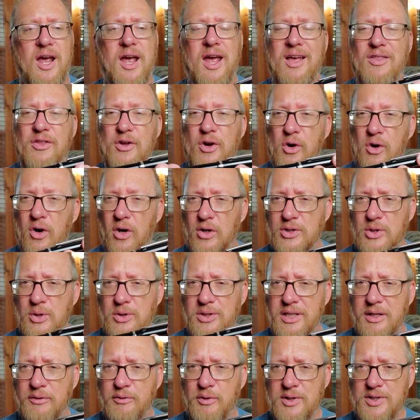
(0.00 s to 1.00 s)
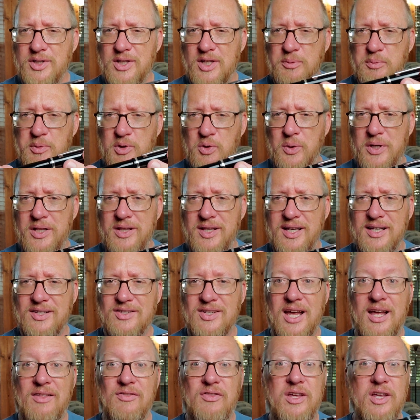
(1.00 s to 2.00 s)
There are also differences between this
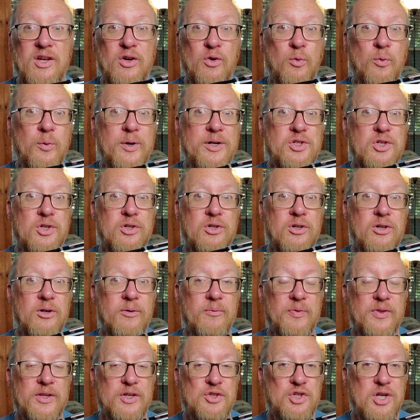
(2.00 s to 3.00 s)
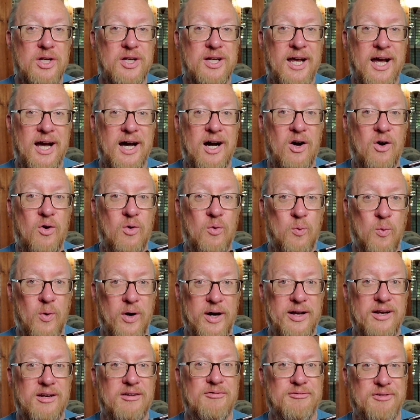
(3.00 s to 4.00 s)
and the original Jinhao
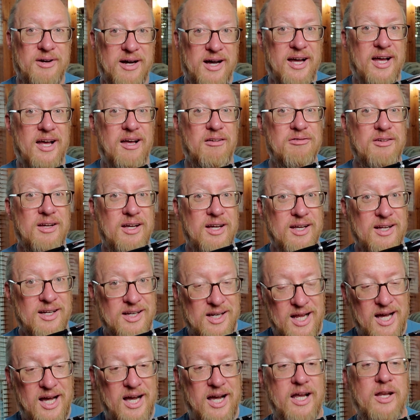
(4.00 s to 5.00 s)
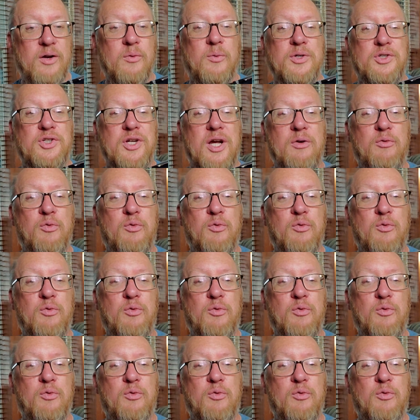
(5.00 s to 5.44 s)
159, which I've